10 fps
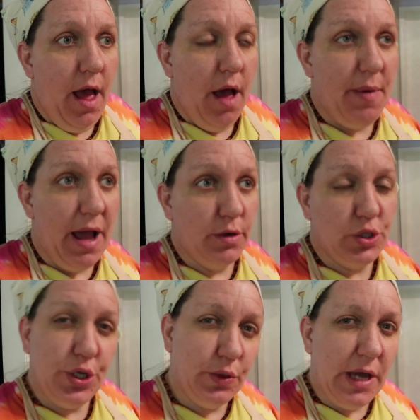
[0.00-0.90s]

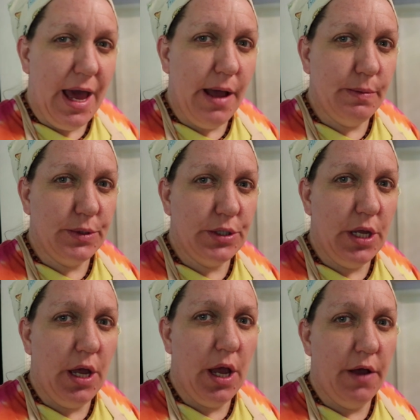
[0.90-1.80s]
about two
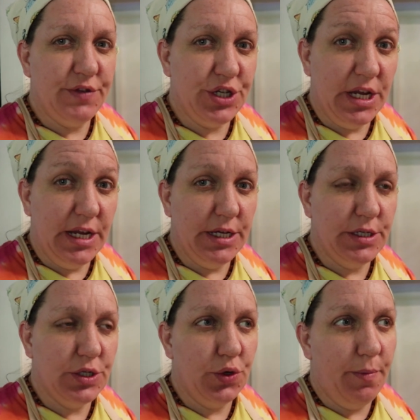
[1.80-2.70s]
cups of
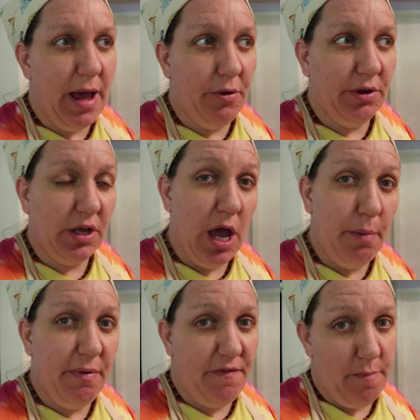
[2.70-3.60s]
cheese to about a
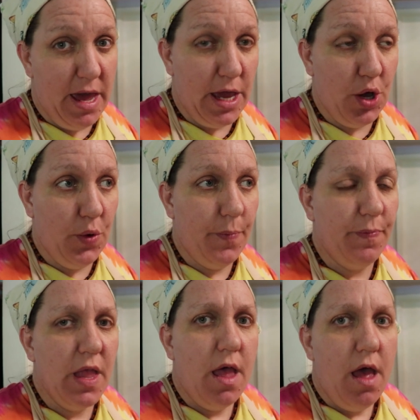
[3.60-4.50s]
cup of mayo
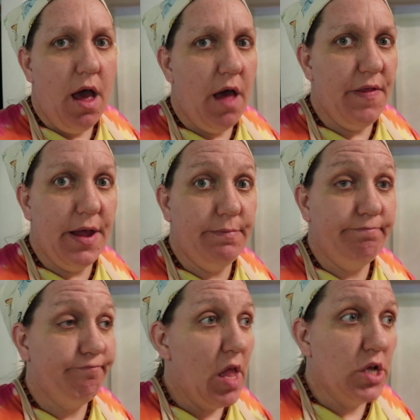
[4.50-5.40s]
and
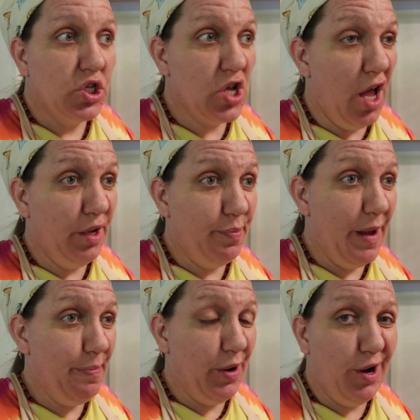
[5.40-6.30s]
then salt,
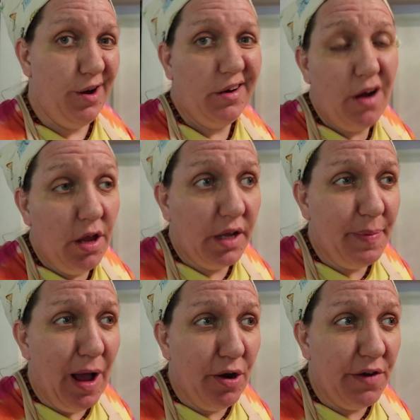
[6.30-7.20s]
pepper,
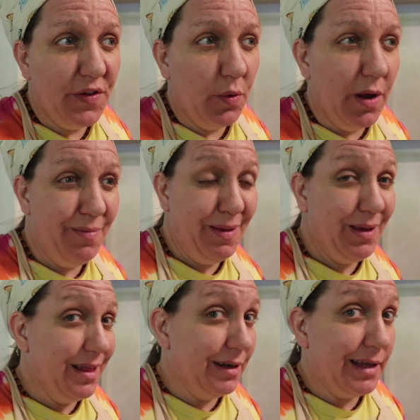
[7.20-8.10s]
garlic powder if you want,
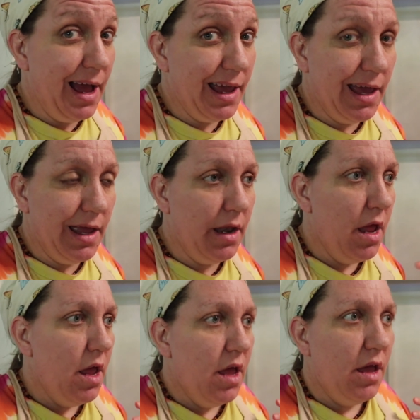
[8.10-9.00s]
maybe a little cayenne.
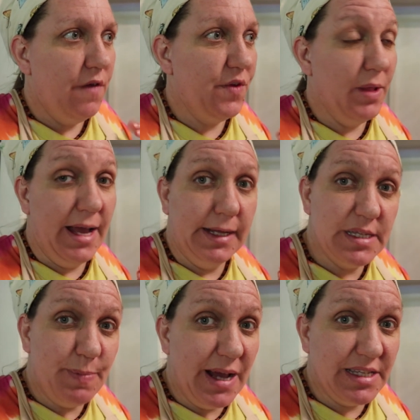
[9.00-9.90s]
If you like
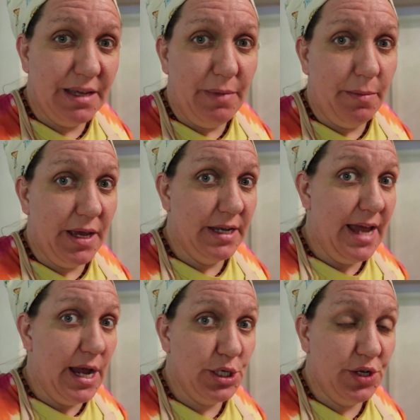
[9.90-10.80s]
it spicy, maybe a
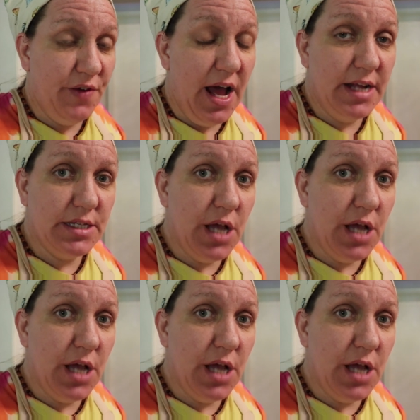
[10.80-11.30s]
dash of hot